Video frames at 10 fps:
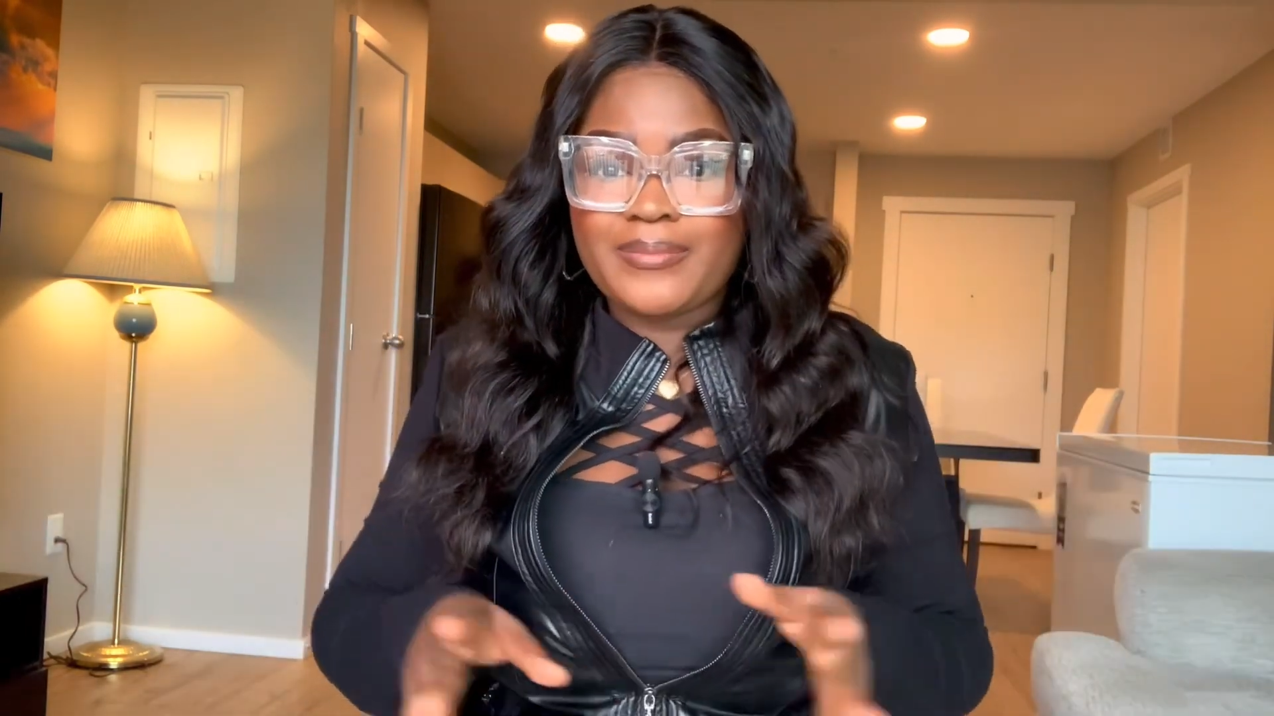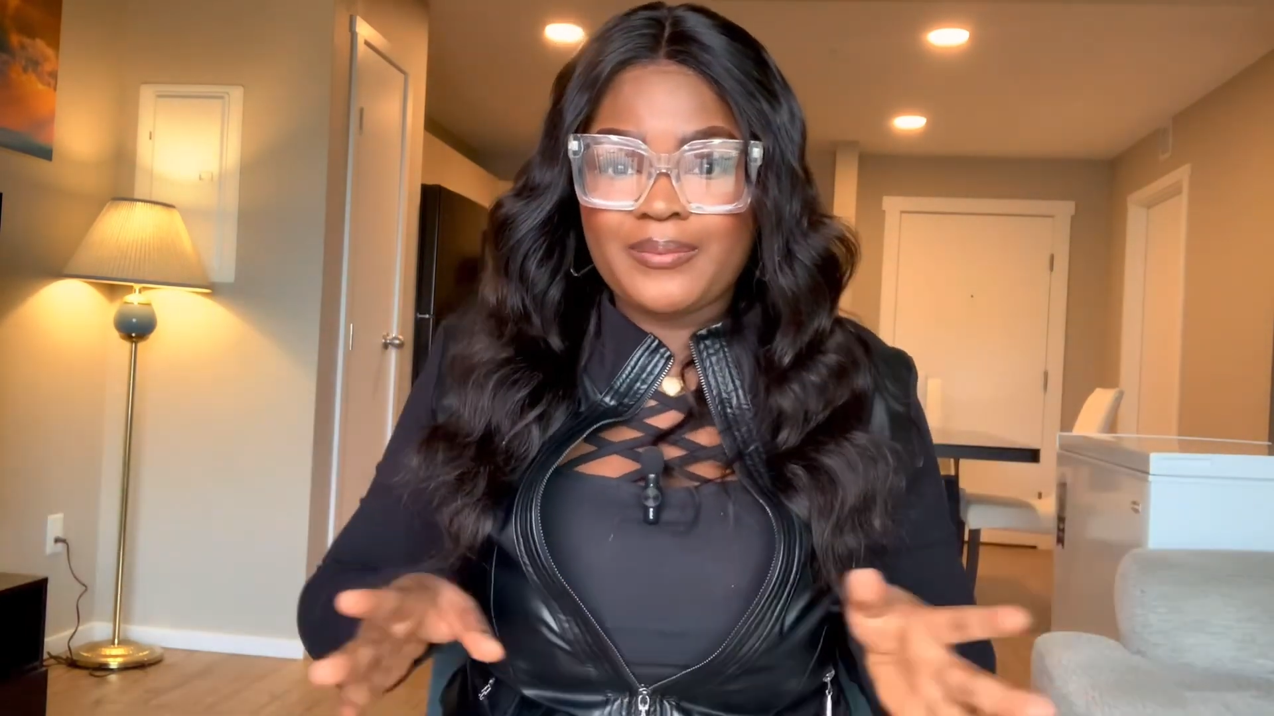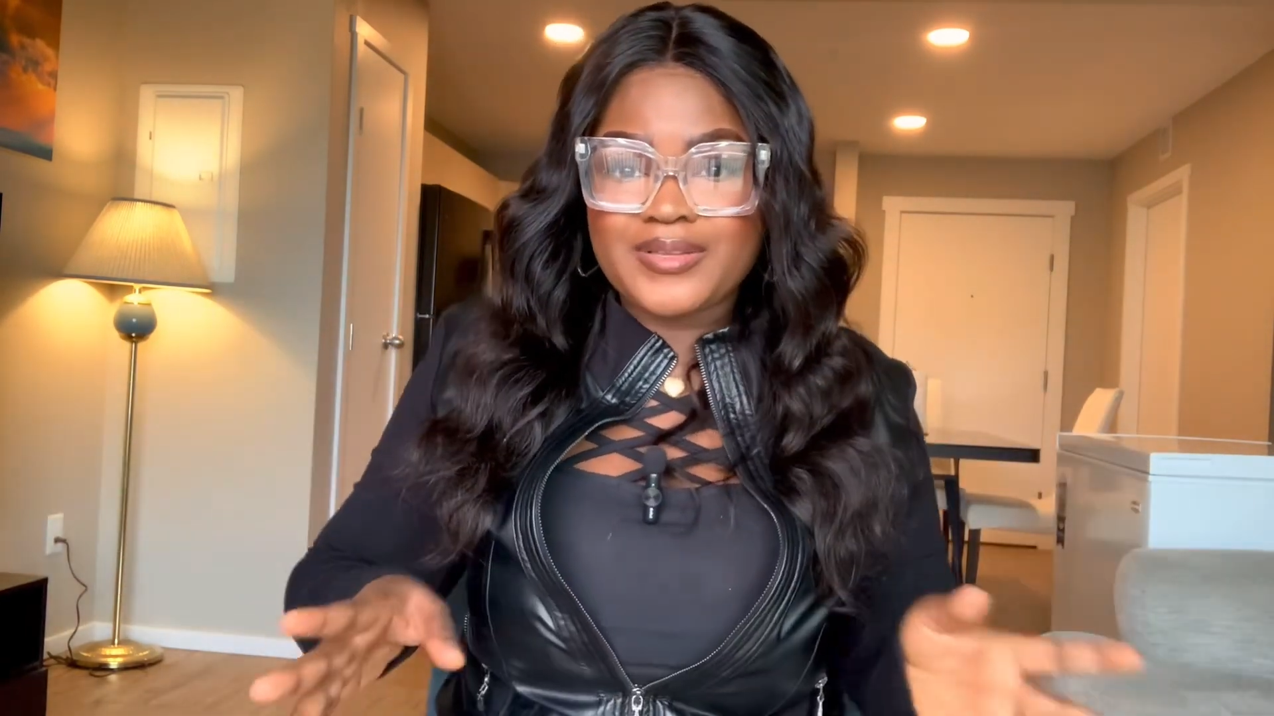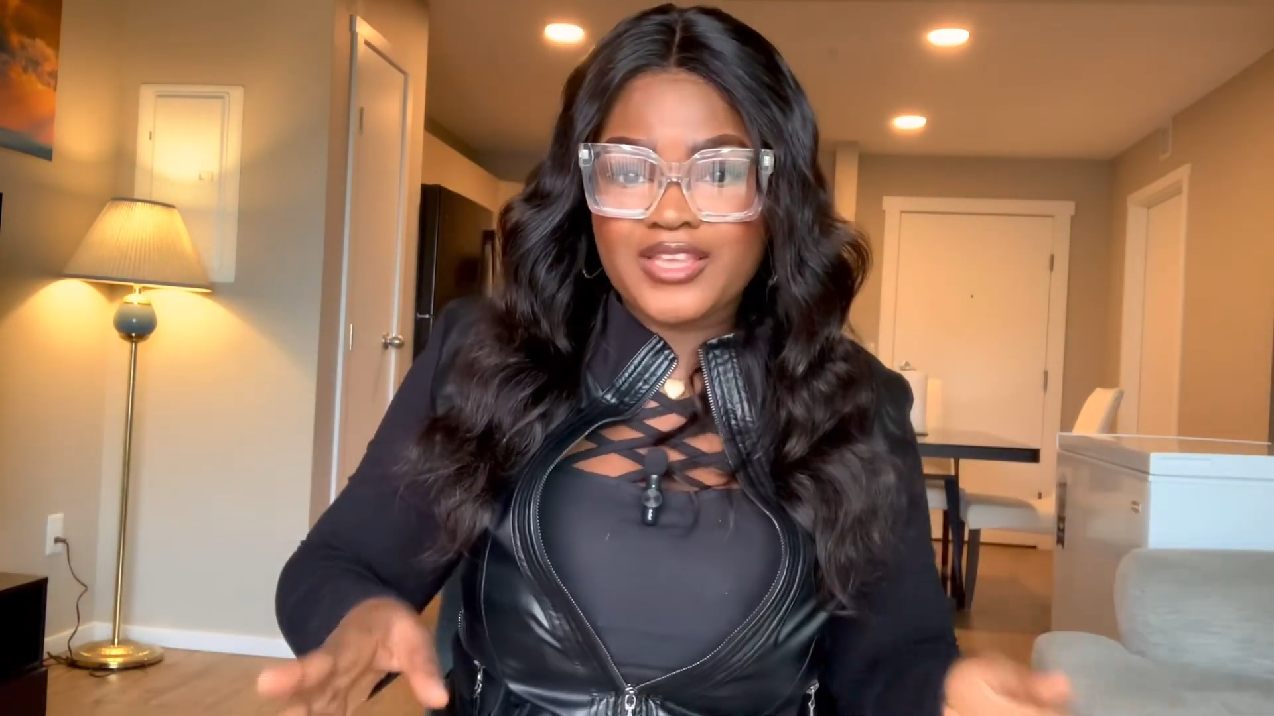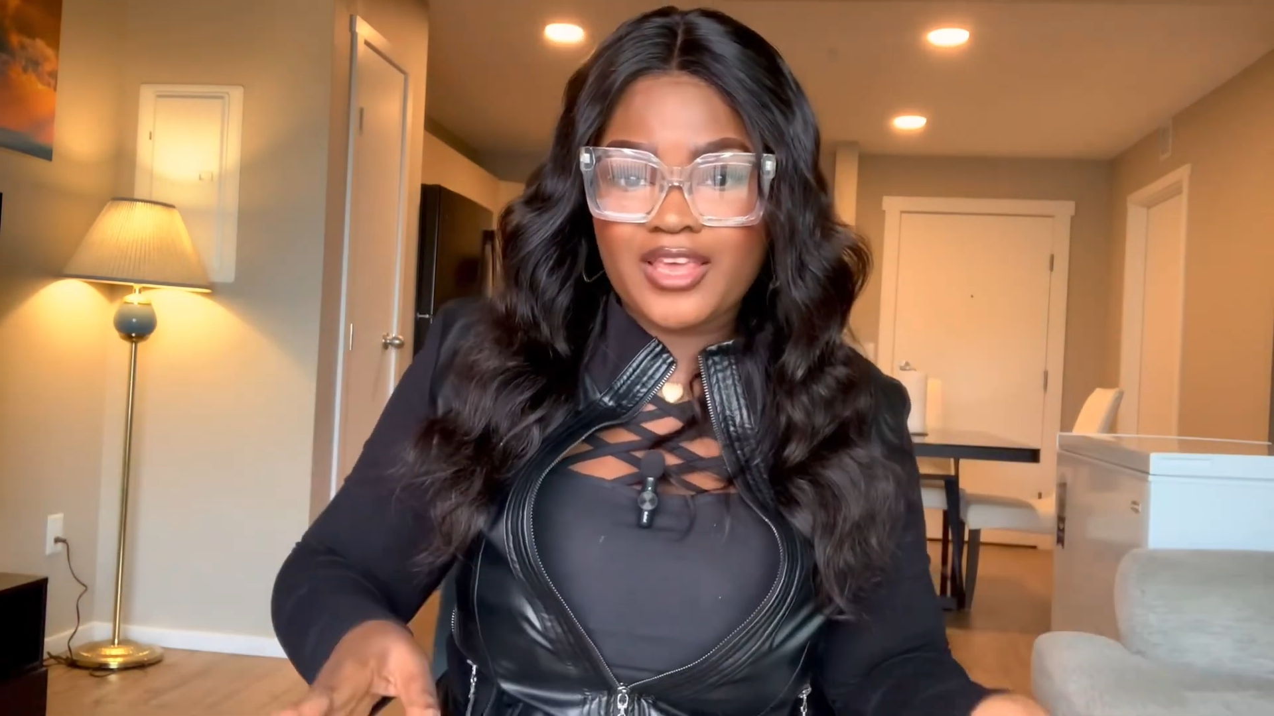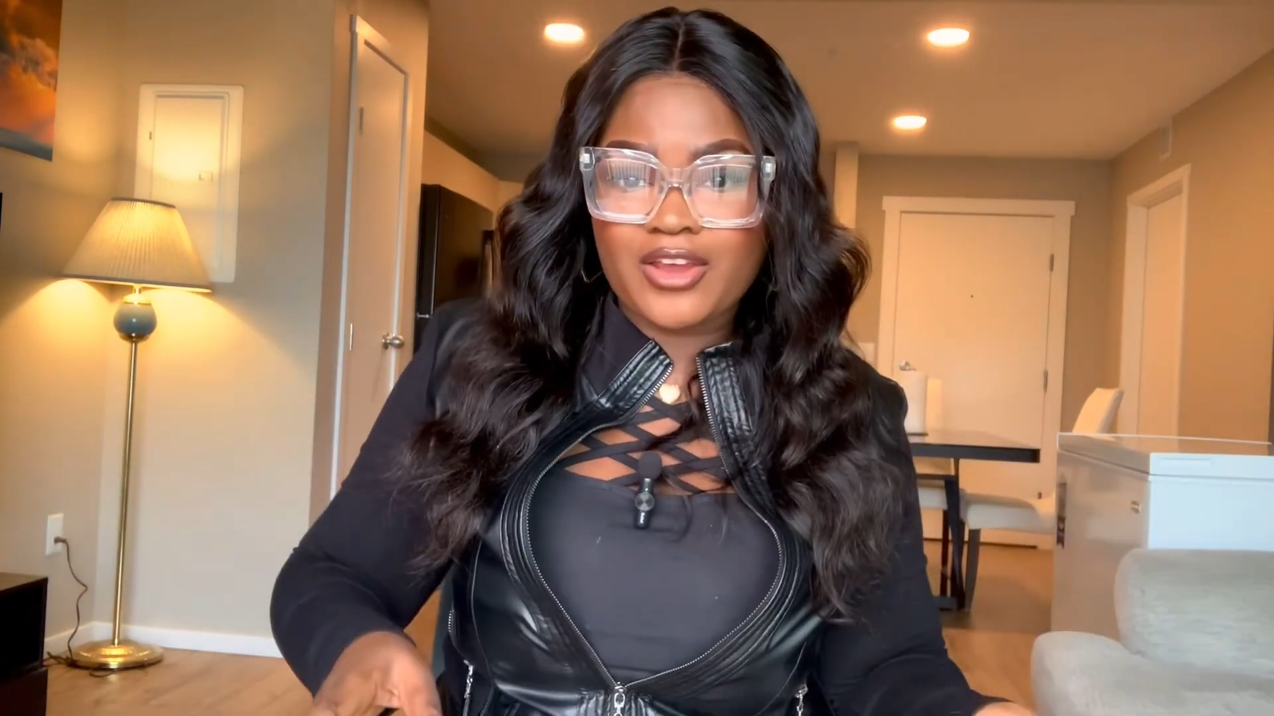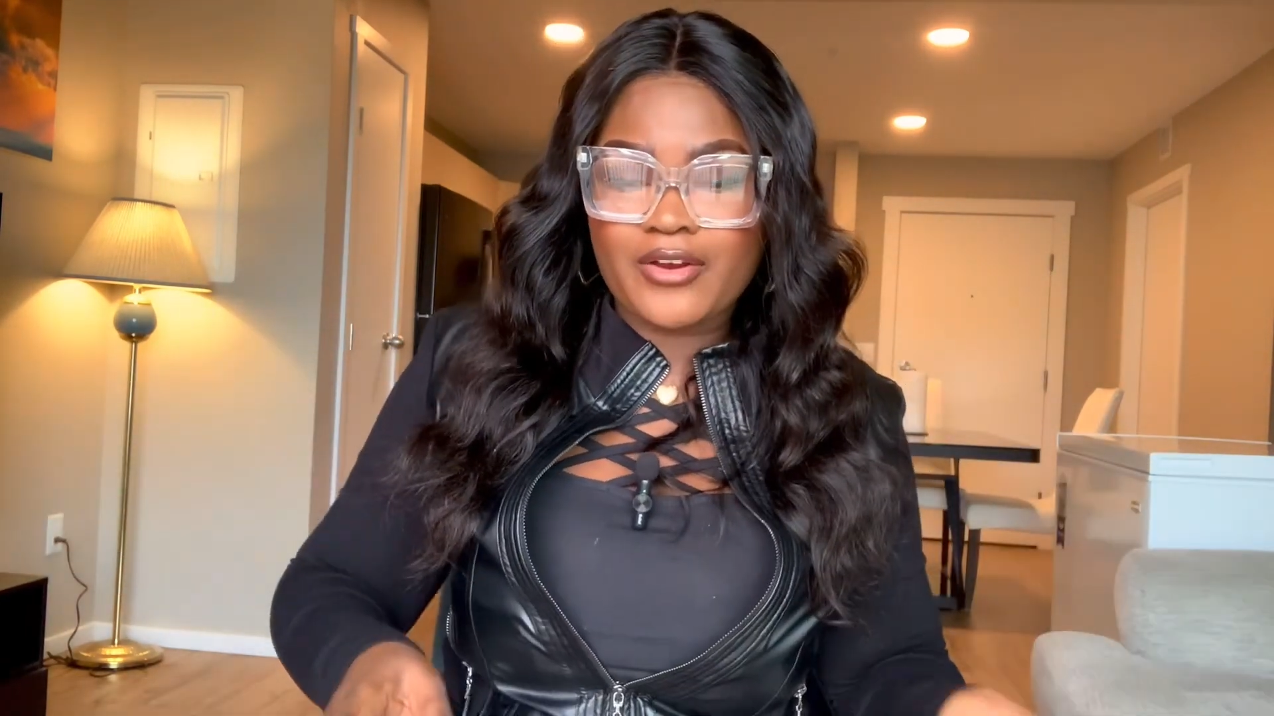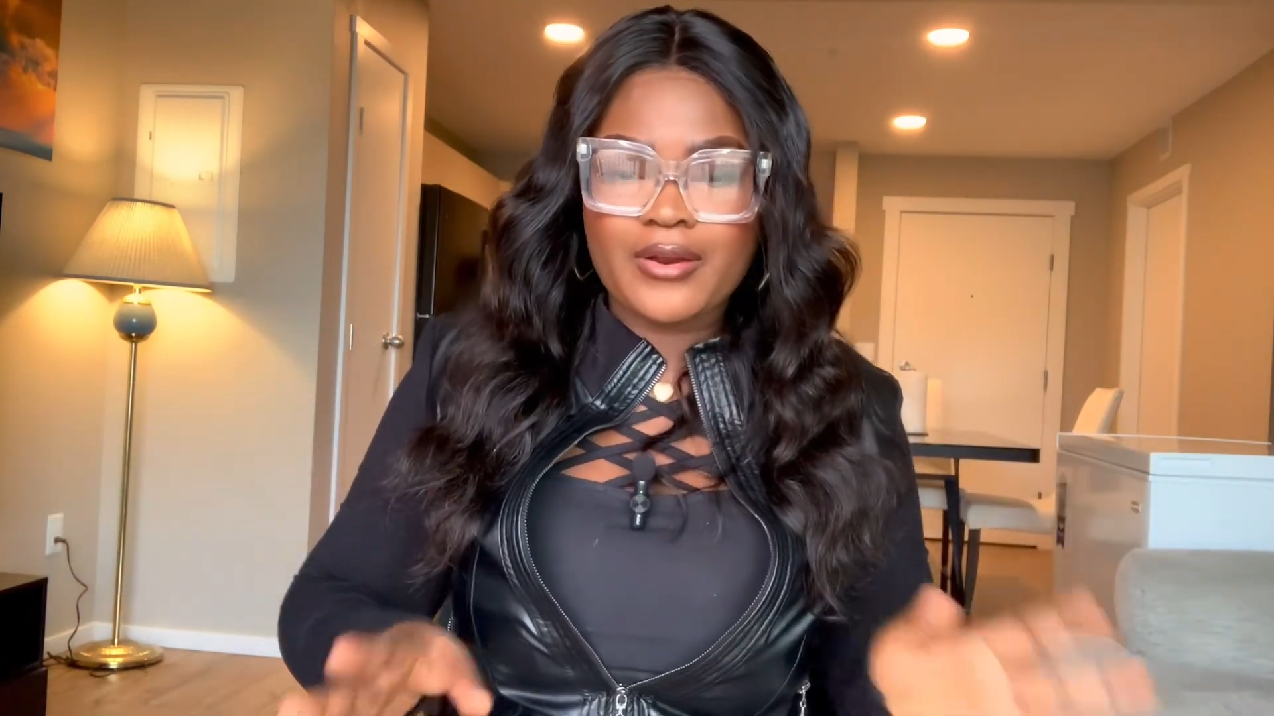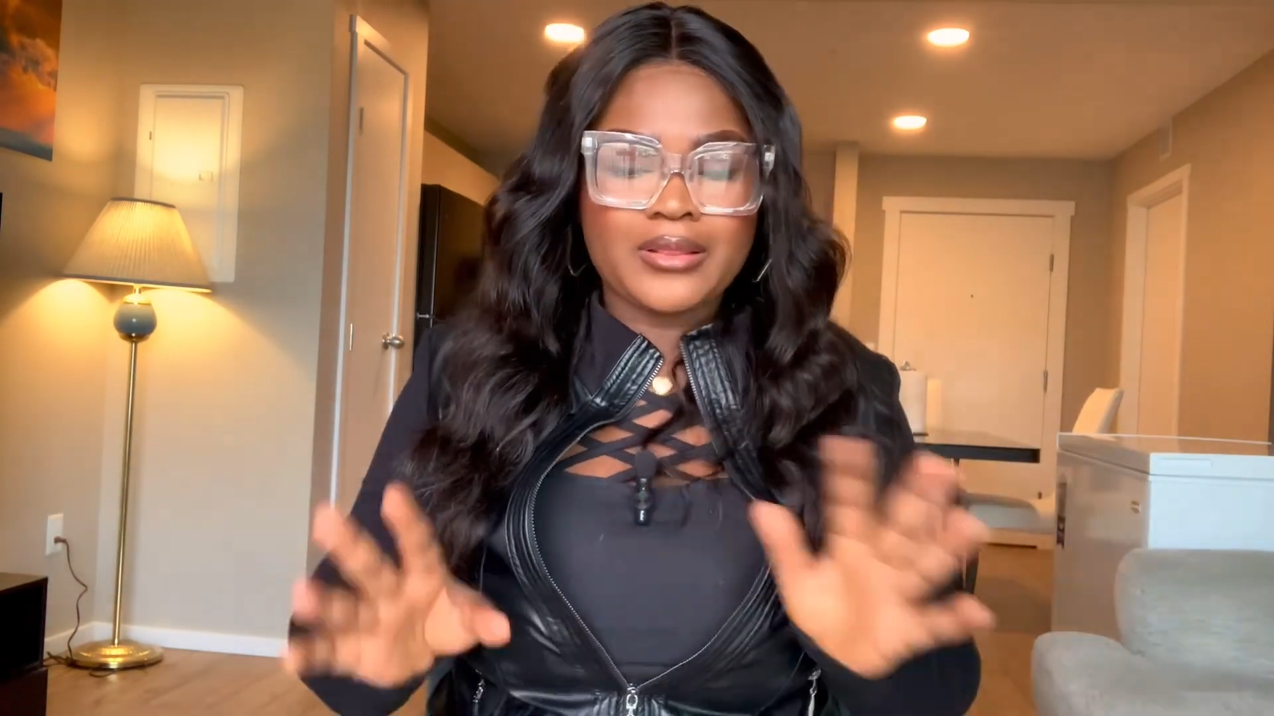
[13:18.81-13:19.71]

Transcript: baby's ear.